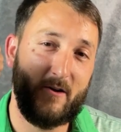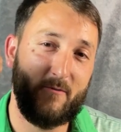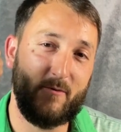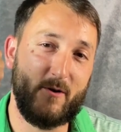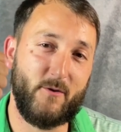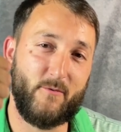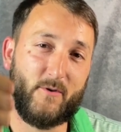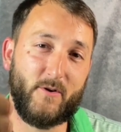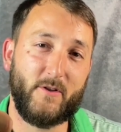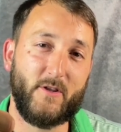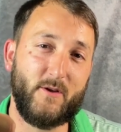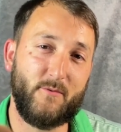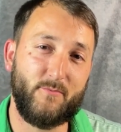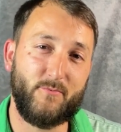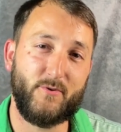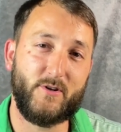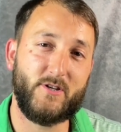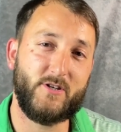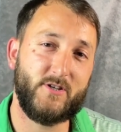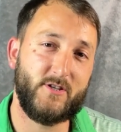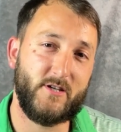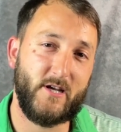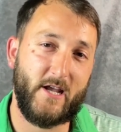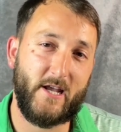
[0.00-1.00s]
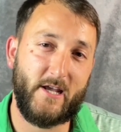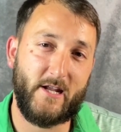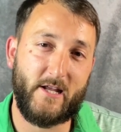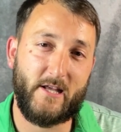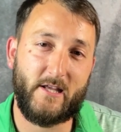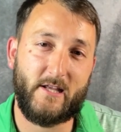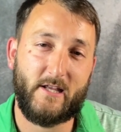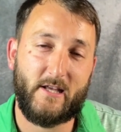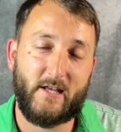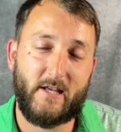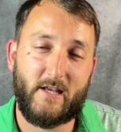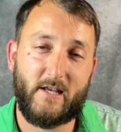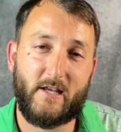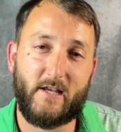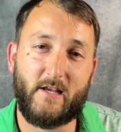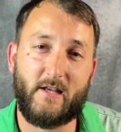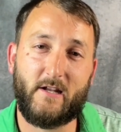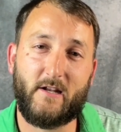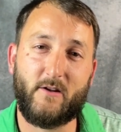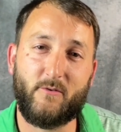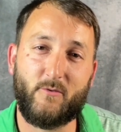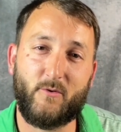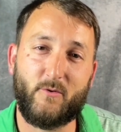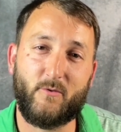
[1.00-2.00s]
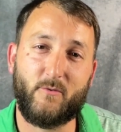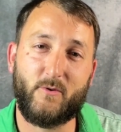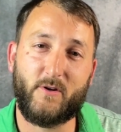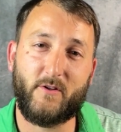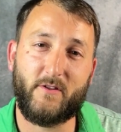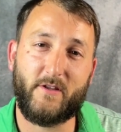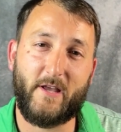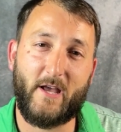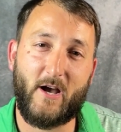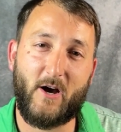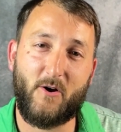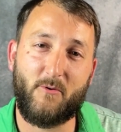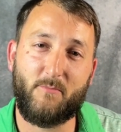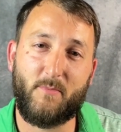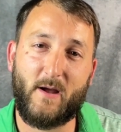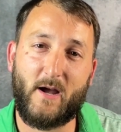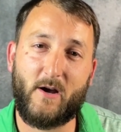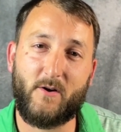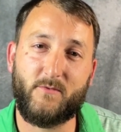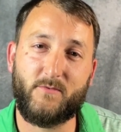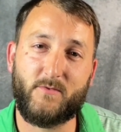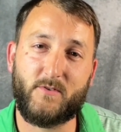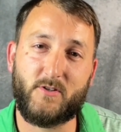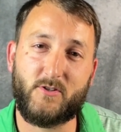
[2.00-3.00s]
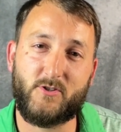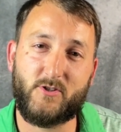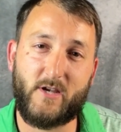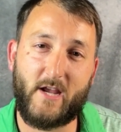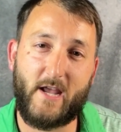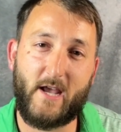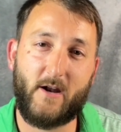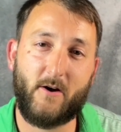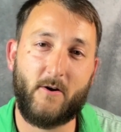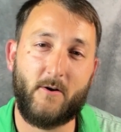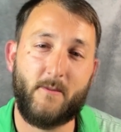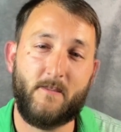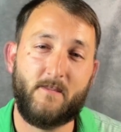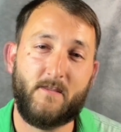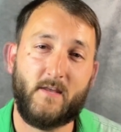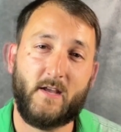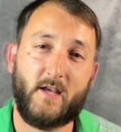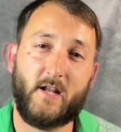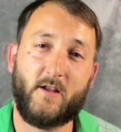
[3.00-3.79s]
We really appreciate it, and it will really help out the channel.